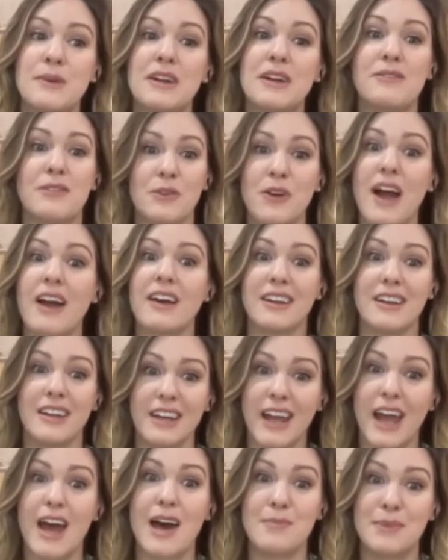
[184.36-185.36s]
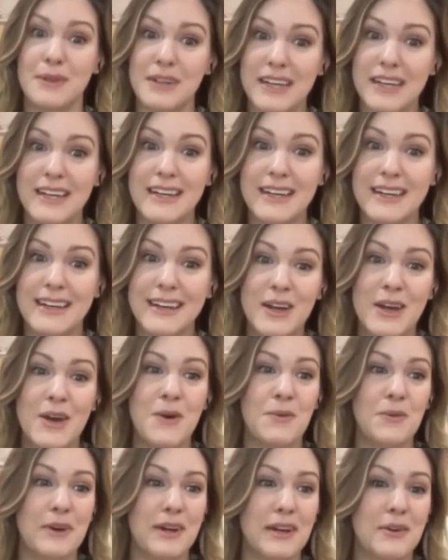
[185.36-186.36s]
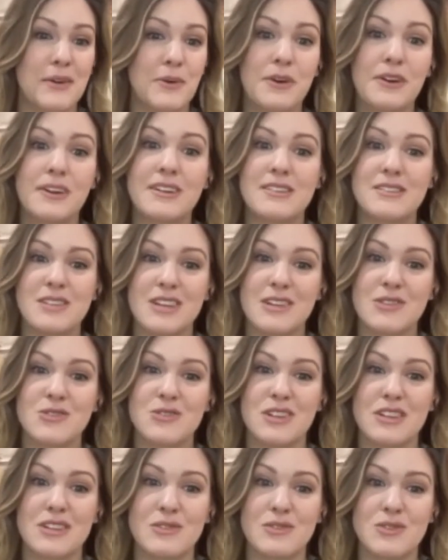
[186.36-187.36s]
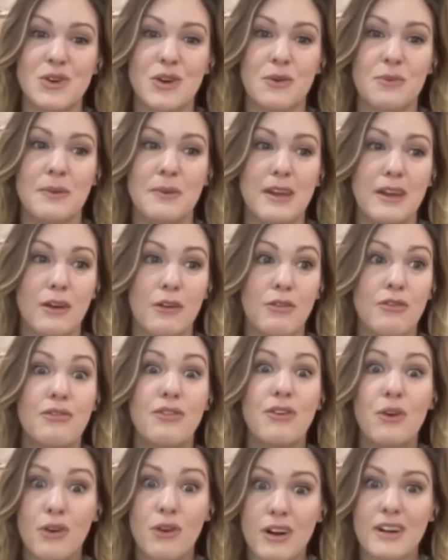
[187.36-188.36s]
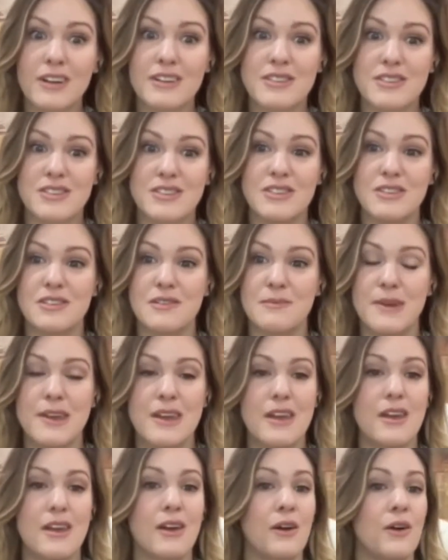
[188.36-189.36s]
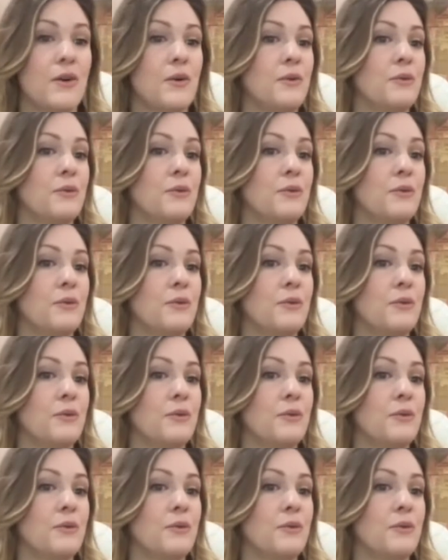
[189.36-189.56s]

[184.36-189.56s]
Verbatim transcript: a reckoning happening where organizations are being forced to be